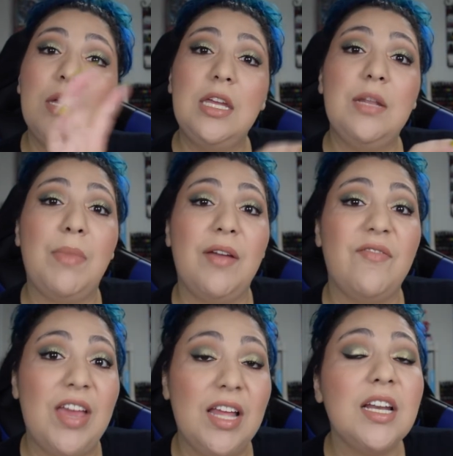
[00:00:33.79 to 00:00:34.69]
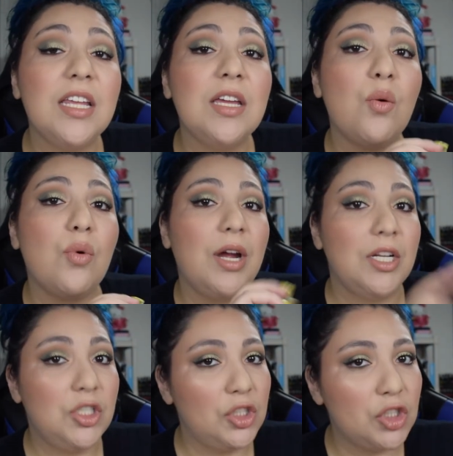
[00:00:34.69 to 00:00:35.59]
in my vanity where I
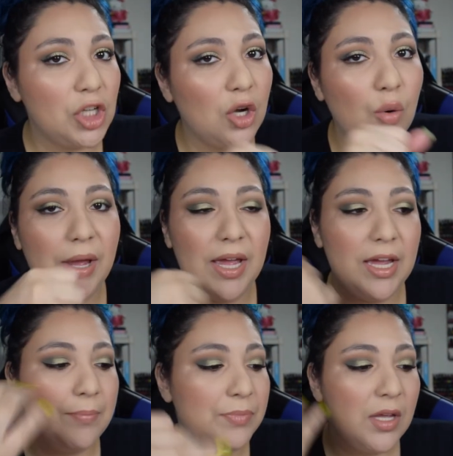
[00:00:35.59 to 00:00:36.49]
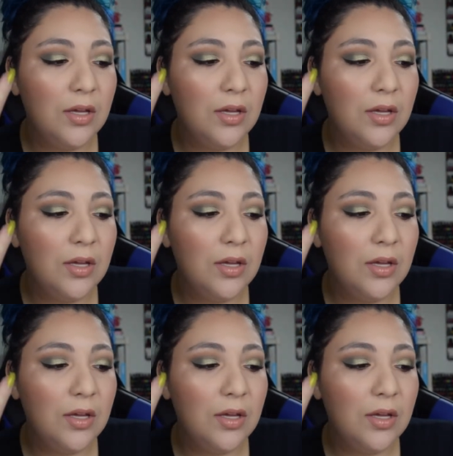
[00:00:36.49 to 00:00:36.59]
just chuck away